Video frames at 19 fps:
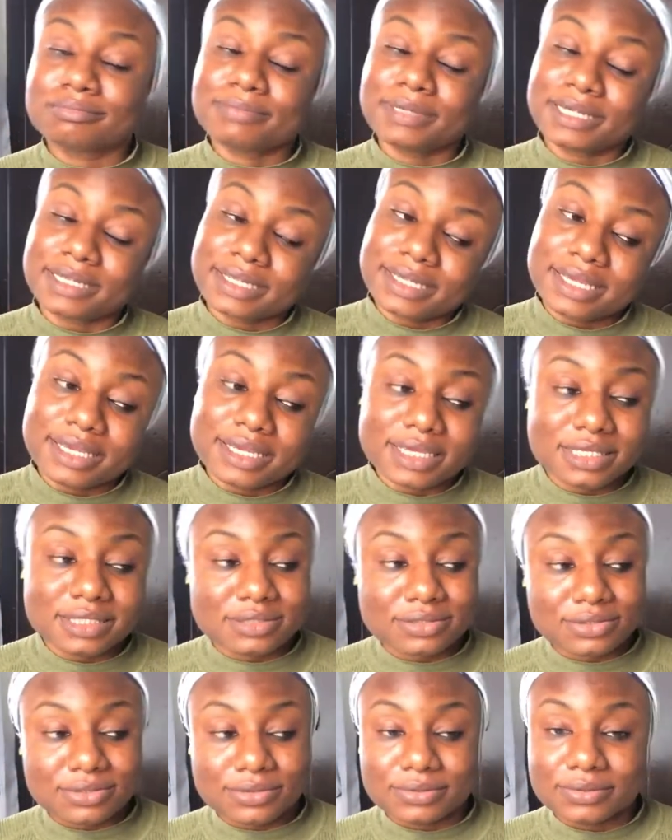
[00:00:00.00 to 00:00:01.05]
pancake is
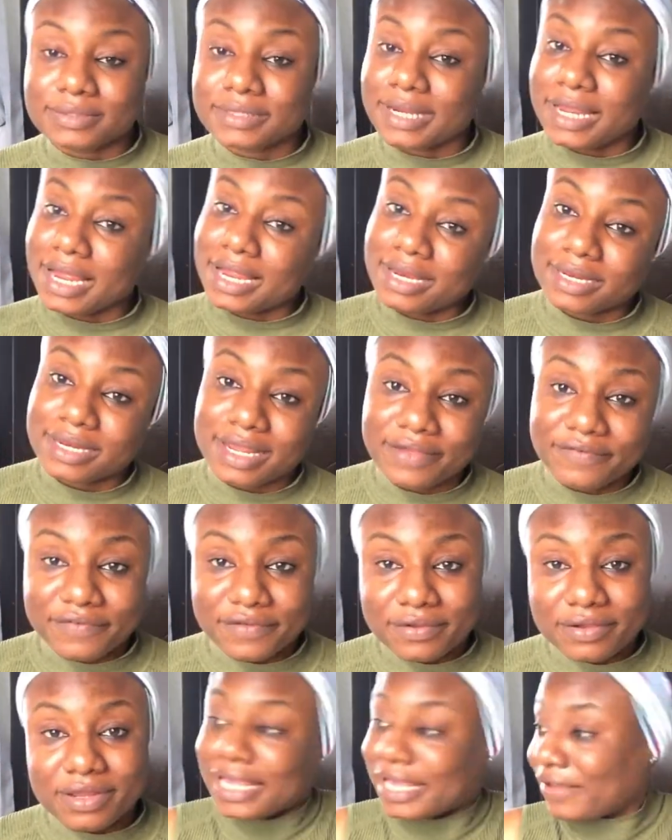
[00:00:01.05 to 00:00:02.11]
done, and I
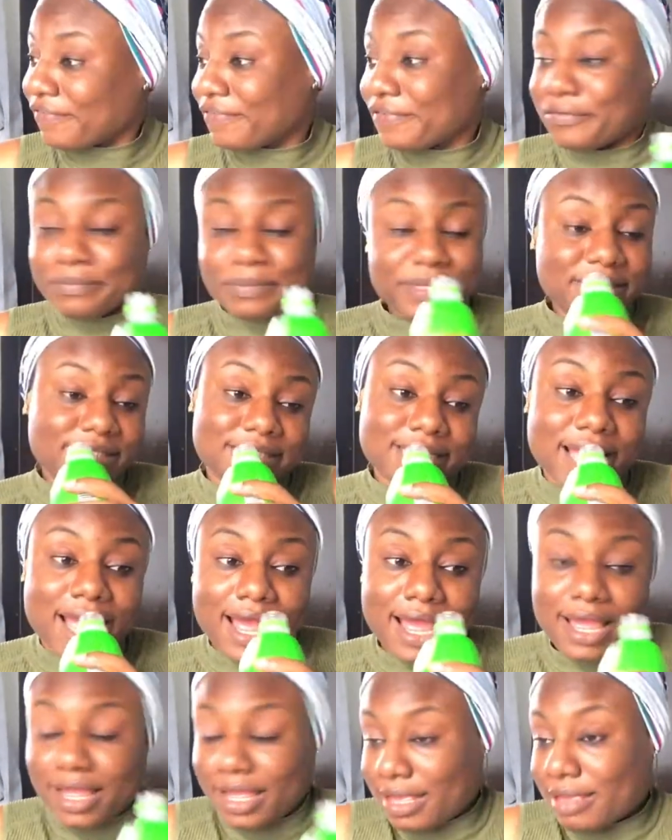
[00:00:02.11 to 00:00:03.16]
feel
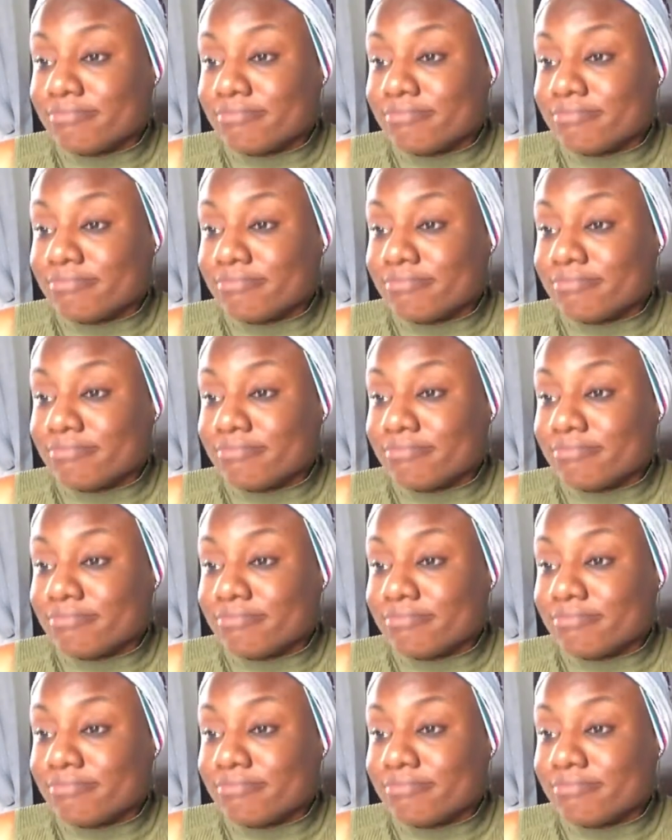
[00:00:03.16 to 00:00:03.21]
better.